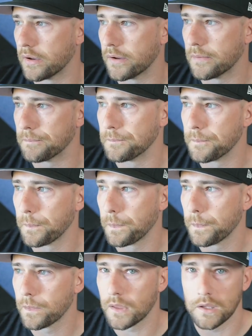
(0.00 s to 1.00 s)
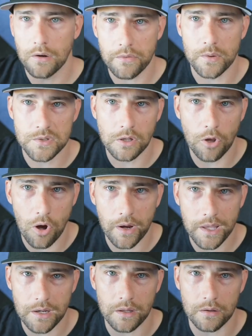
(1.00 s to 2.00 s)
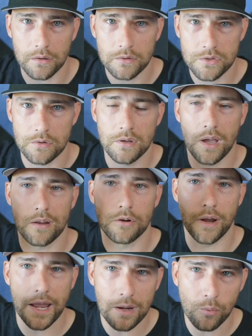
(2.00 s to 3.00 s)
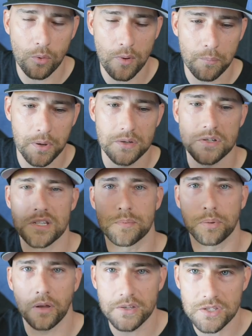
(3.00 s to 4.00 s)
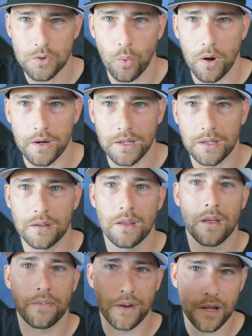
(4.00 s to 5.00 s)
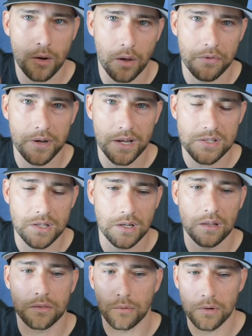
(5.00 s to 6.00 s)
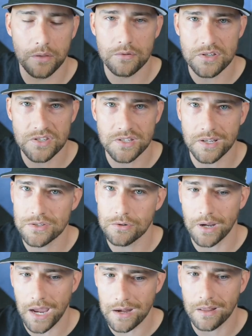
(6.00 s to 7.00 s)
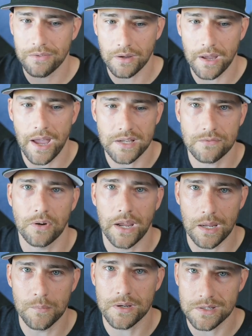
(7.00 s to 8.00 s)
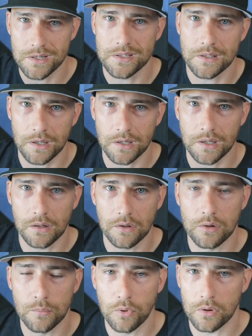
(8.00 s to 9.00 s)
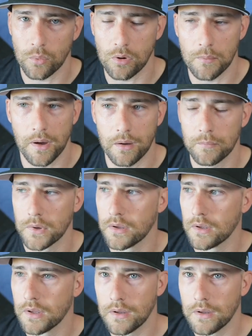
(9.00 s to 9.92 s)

you know, there was a long inning. So you got your 8 warm-up pitches plus 20. Then I go out the next inning, throw another 6 or 8. I think I asked for 8 because I just like need a little more to warm up.